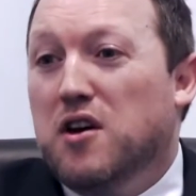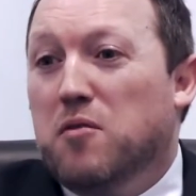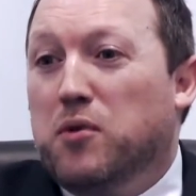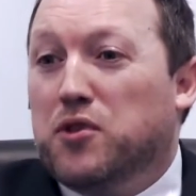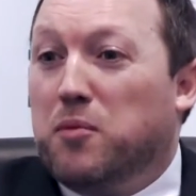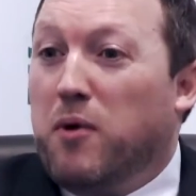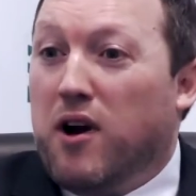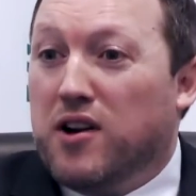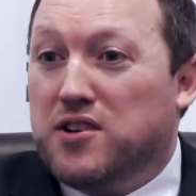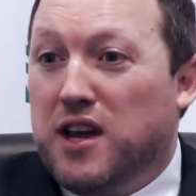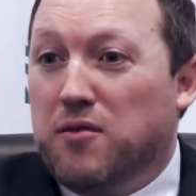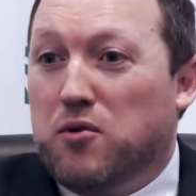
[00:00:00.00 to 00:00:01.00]
but the
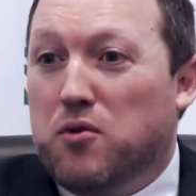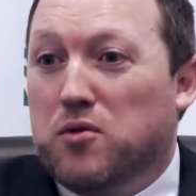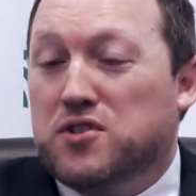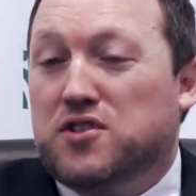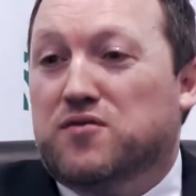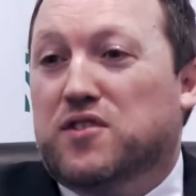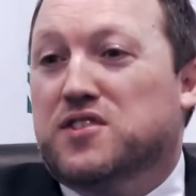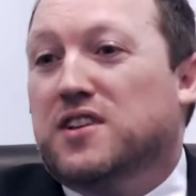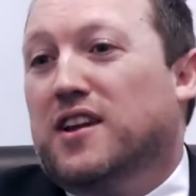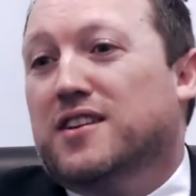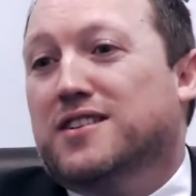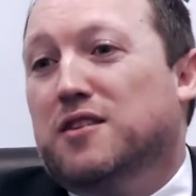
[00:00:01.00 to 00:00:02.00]
part-time courses
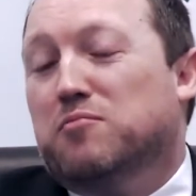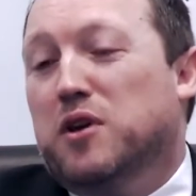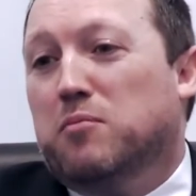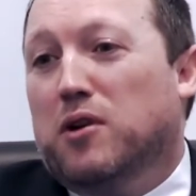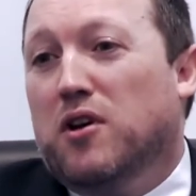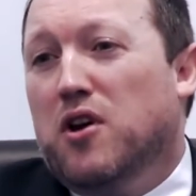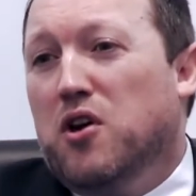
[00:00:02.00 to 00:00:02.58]
facilitate people